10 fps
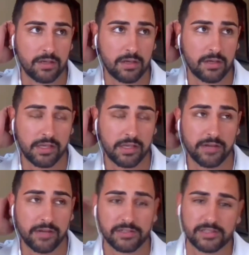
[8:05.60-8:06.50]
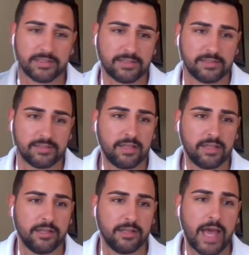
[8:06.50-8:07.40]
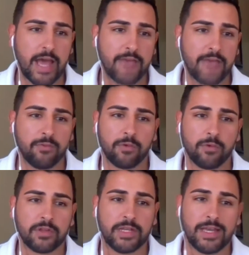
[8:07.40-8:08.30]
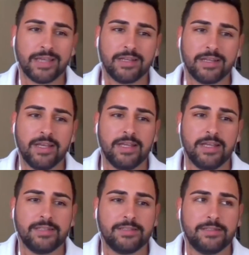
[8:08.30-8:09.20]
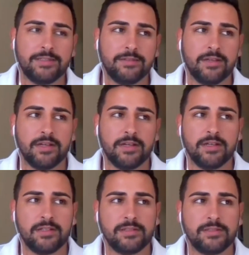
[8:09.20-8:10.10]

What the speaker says: a year since, I haven't worked a 9 to